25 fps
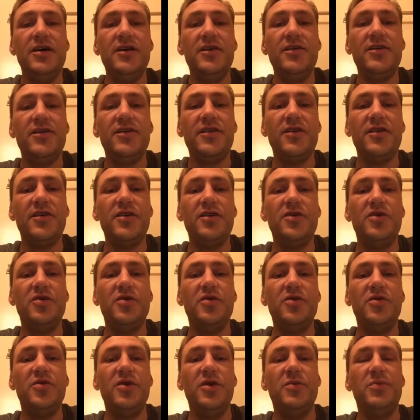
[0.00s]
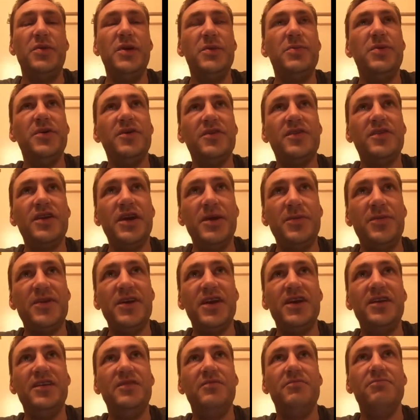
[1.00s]
So when people keep
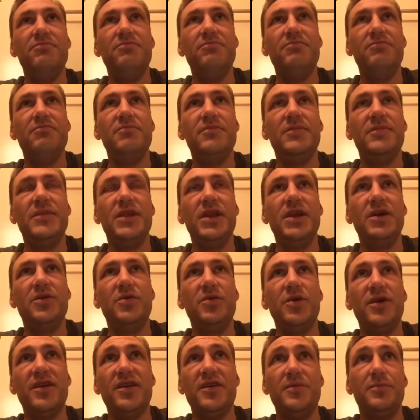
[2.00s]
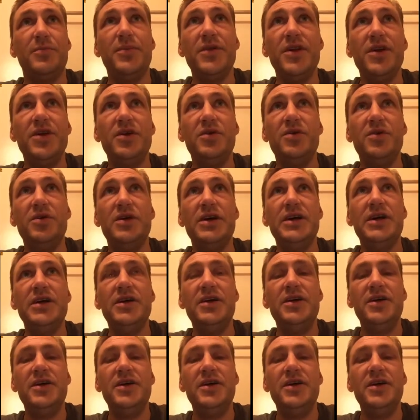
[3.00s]
saying, was it blue?